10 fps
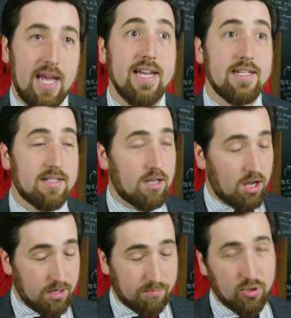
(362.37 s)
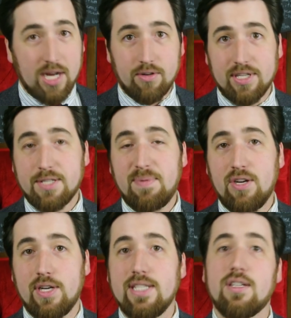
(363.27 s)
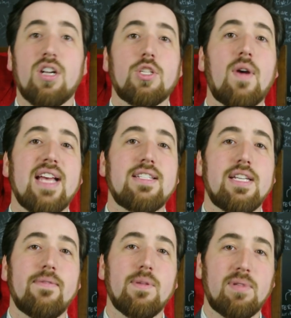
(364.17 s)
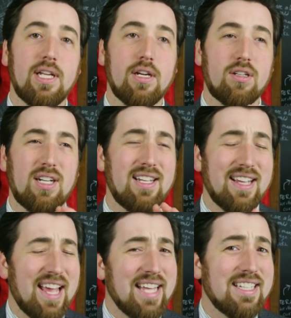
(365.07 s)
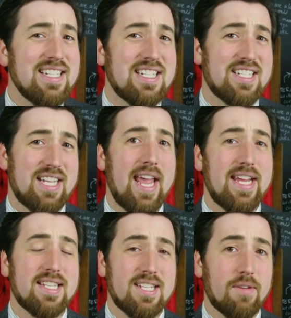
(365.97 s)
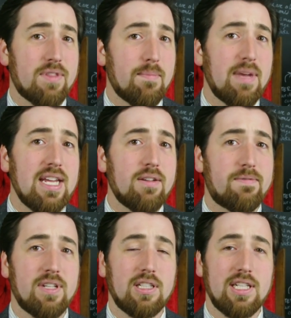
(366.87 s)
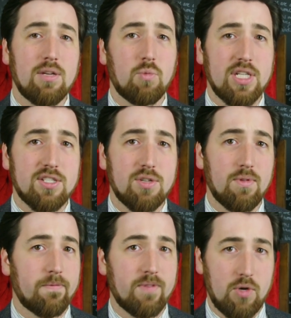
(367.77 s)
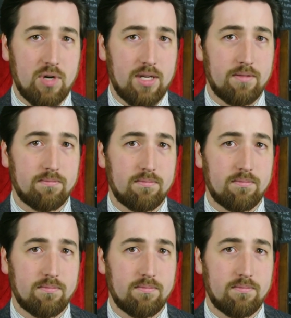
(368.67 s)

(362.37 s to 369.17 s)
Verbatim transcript: And on a broader experience, it also has to give the player at least a taste of the main feeling it wants to evoke.